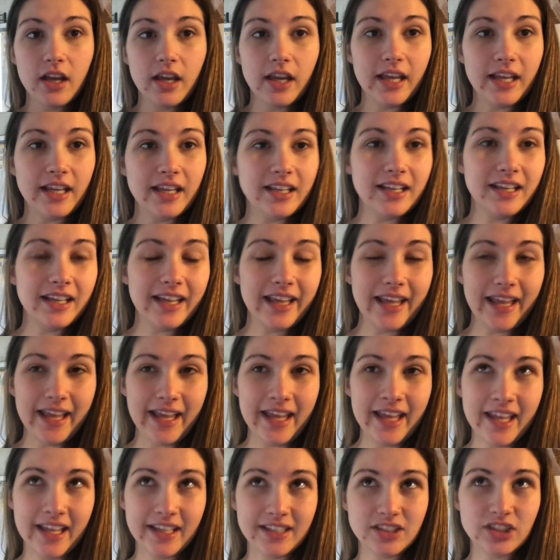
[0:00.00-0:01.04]
it
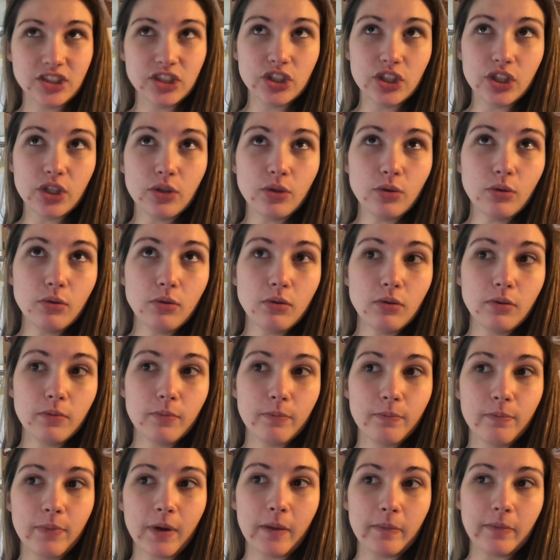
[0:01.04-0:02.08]
hits you,
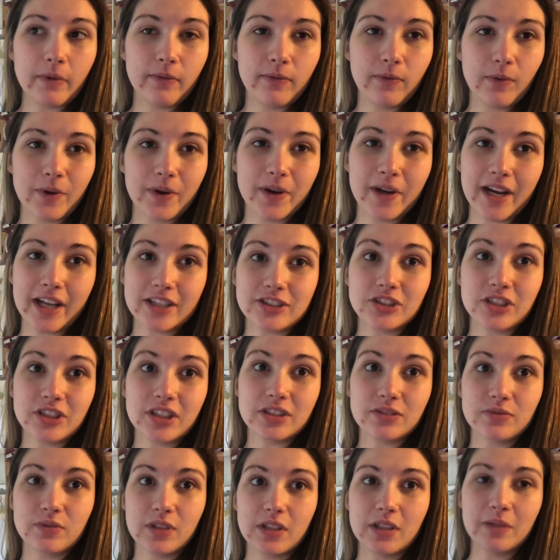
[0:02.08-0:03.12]
but before it actually
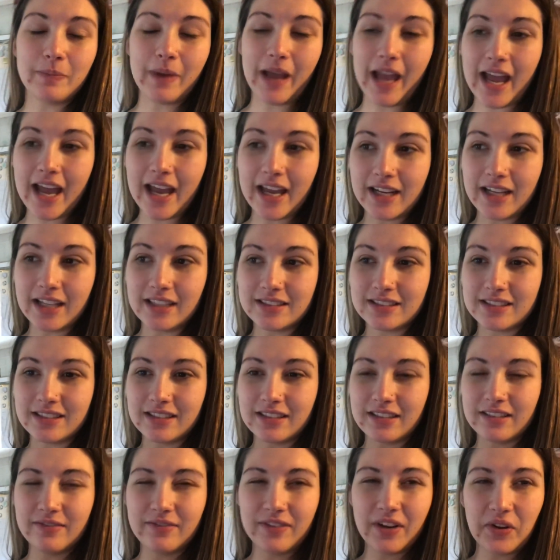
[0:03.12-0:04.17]
gets really bad, it's
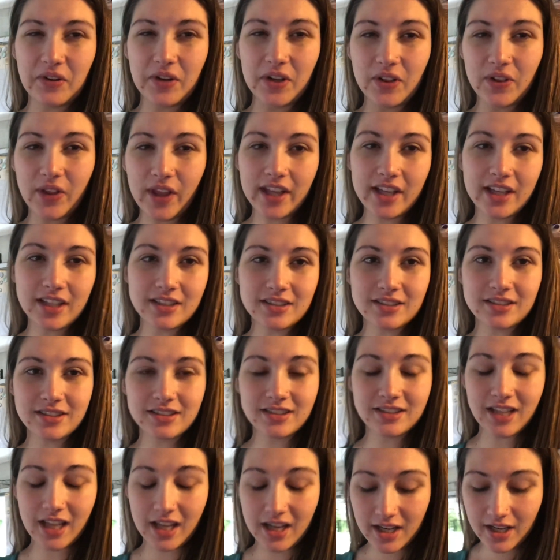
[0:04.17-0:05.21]
very light and
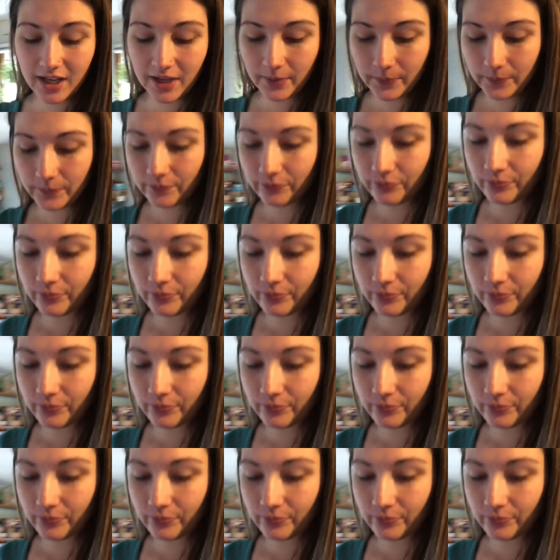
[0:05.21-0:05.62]
steady.